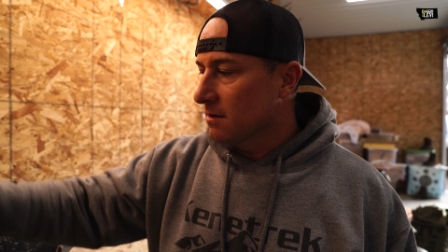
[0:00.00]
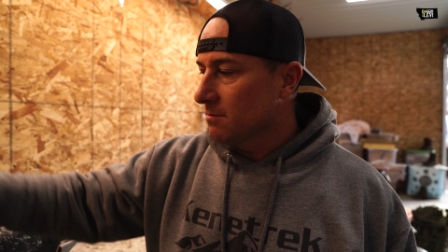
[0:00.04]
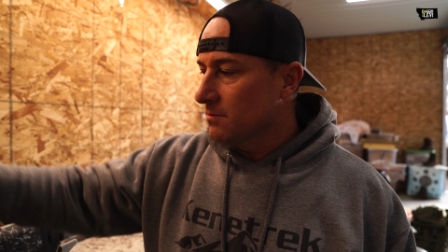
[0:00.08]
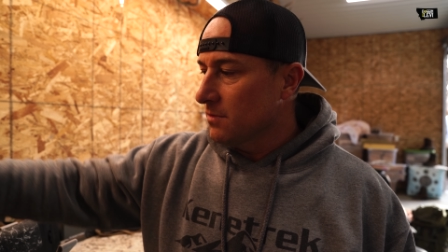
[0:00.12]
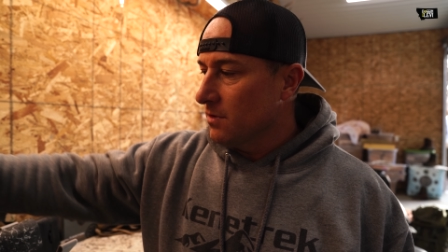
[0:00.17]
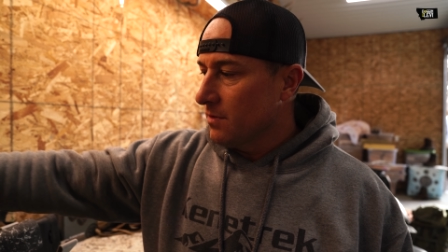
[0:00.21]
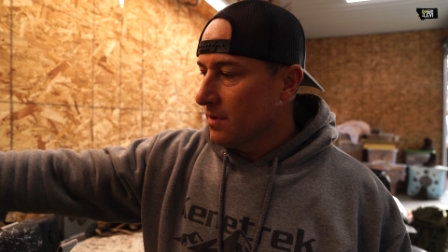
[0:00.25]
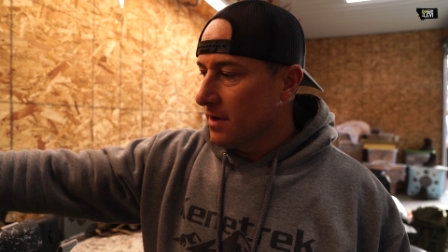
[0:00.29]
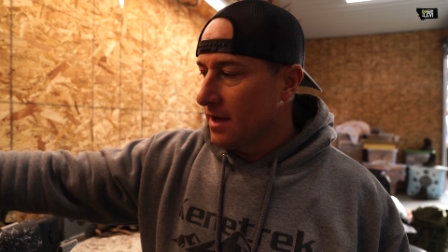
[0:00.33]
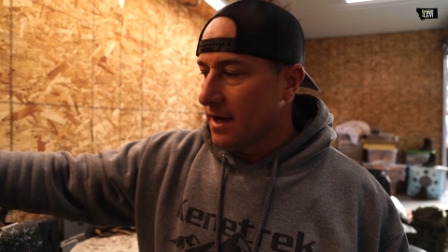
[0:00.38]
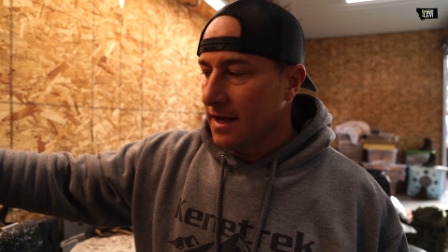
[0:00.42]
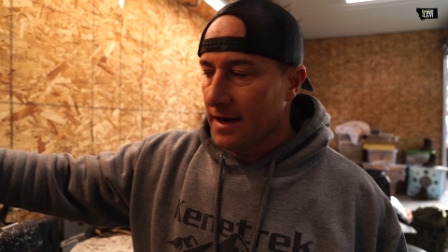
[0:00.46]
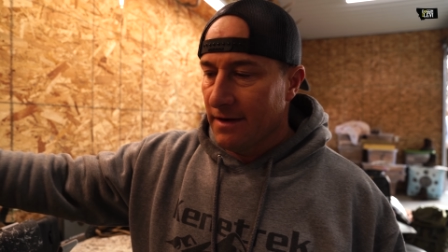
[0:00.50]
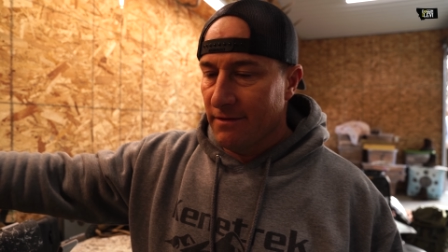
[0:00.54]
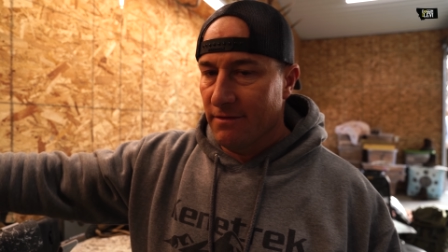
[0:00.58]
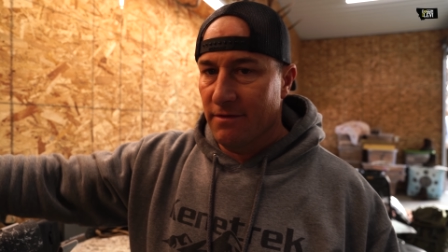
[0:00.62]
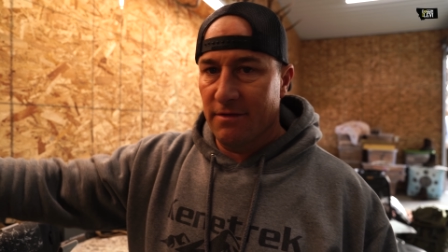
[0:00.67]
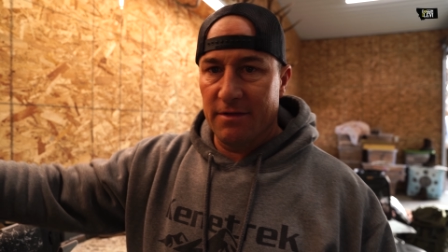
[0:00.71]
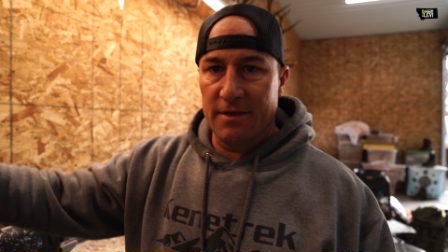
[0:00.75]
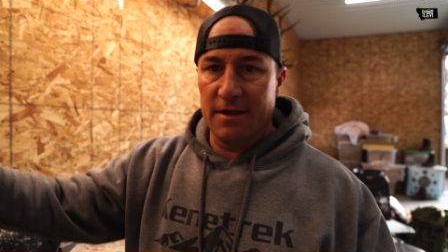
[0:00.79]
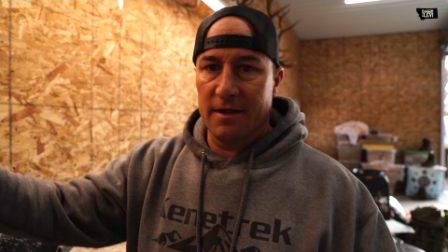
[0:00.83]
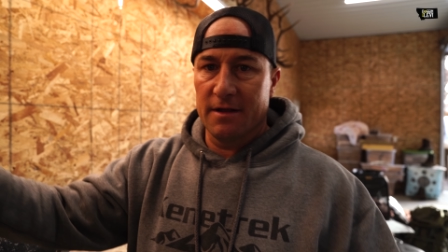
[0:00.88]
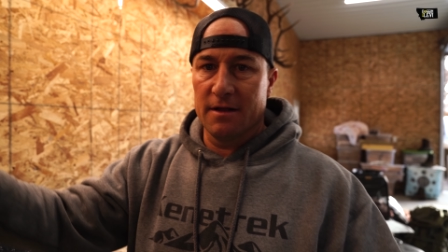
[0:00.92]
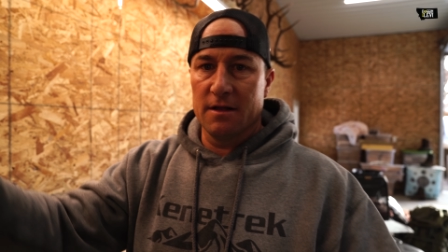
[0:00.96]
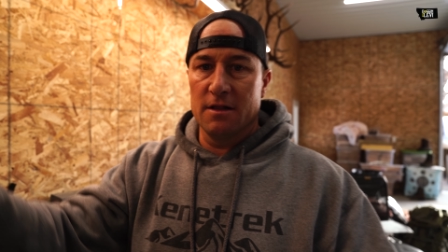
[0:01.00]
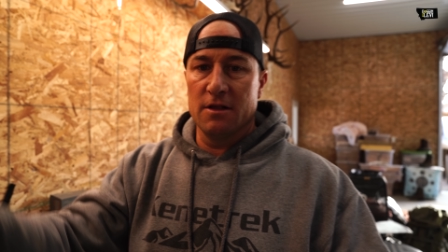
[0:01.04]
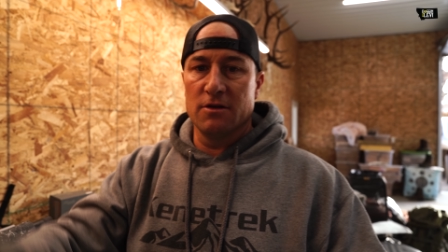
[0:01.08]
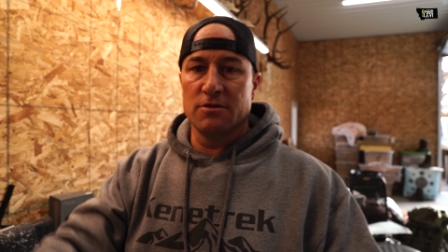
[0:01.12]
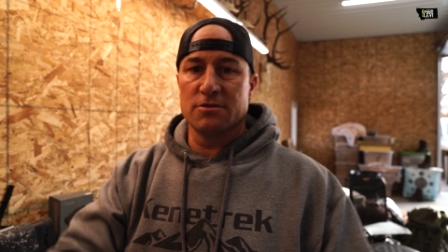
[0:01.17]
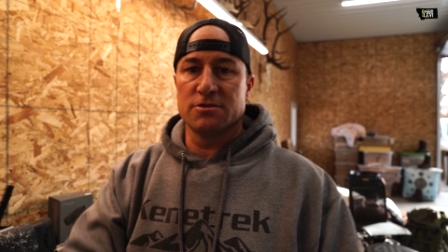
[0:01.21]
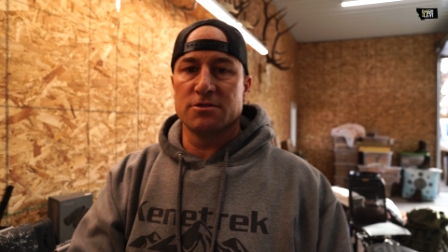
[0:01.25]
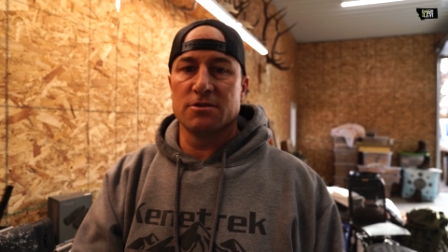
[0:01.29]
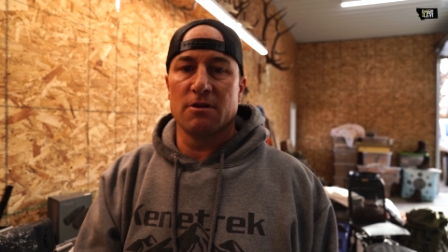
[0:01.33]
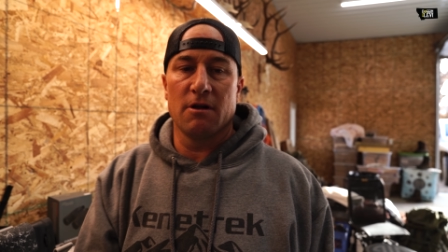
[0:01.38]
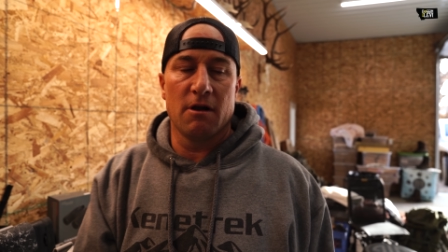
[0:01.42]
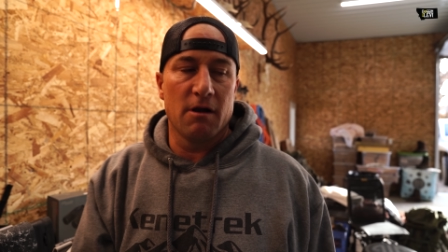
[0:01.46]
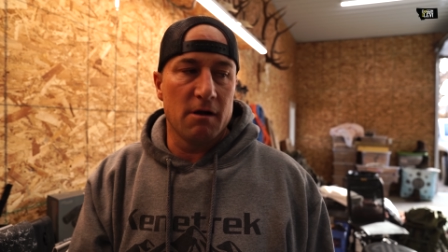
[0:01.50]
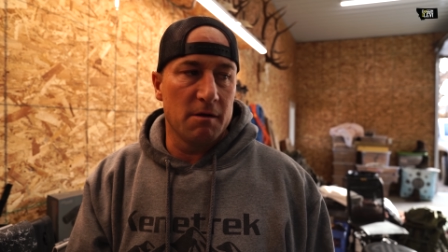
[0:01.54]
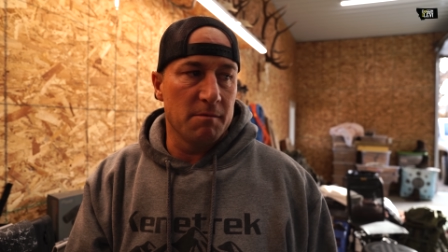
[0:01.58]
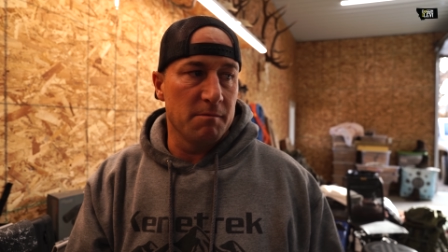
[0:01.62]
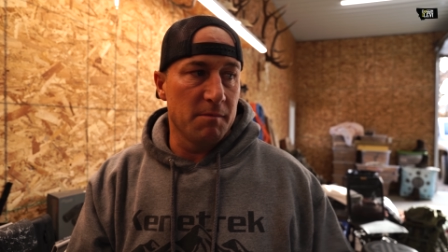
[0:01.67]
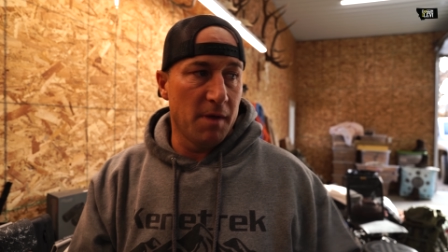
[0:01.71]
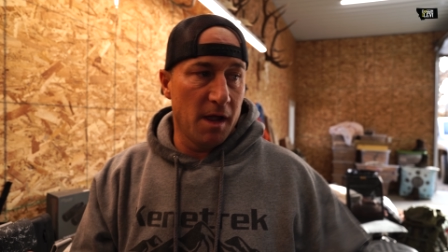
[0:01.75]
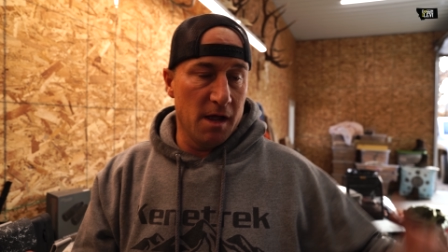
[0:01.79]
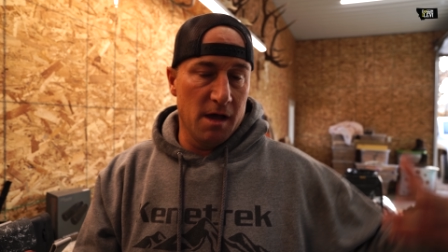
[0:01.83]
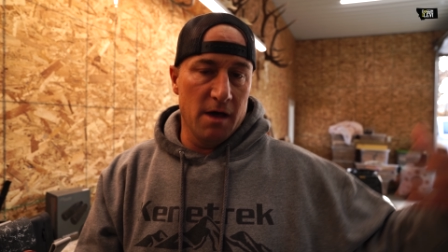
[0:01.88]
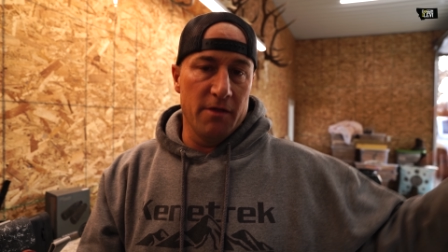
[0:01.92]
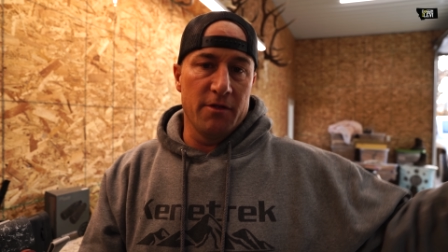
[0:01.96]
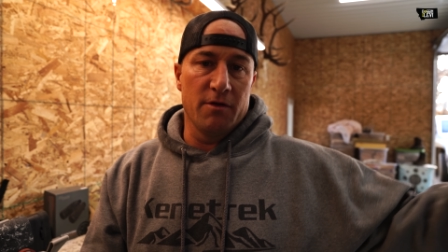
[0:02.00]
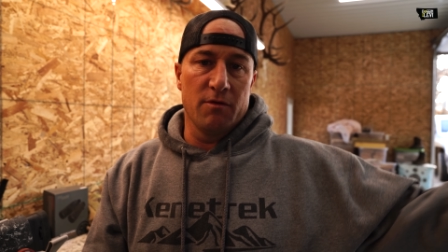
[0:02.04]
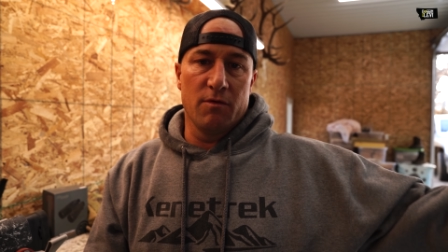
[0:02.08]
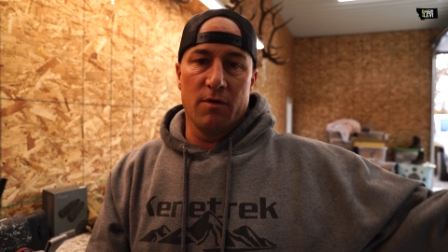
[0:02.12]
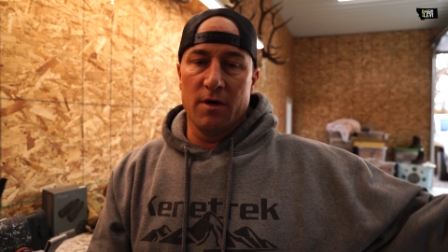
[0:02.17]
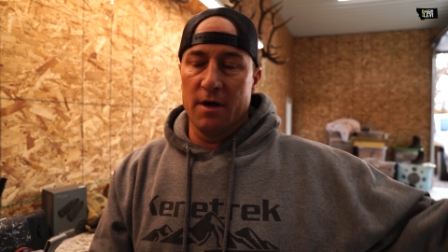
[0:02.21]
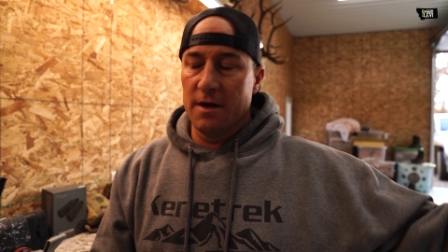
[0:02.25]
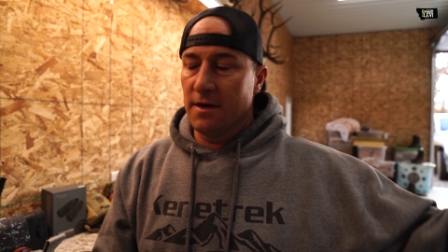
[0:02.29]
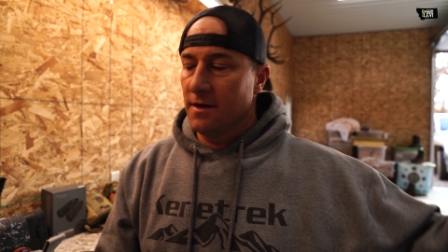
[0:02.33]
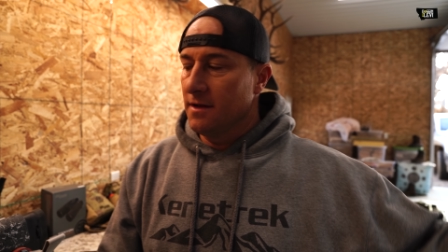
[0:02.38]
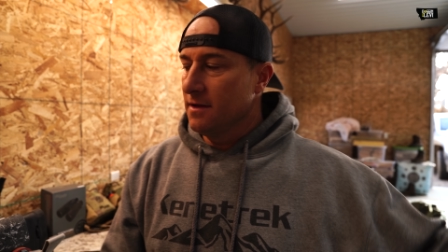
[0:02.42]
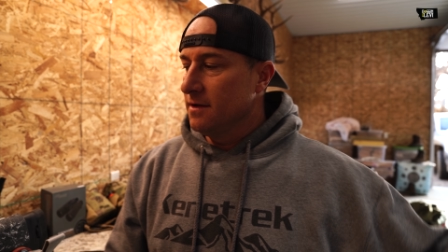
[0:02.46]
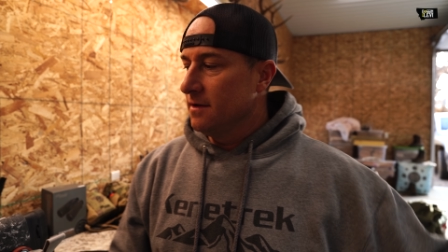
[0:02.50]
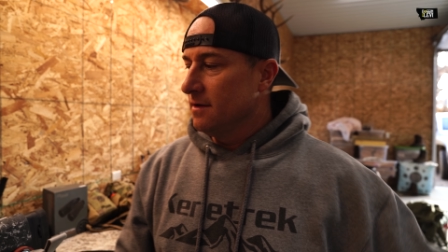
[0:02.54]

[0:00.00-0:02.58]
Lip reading: but we got everything close to my other one,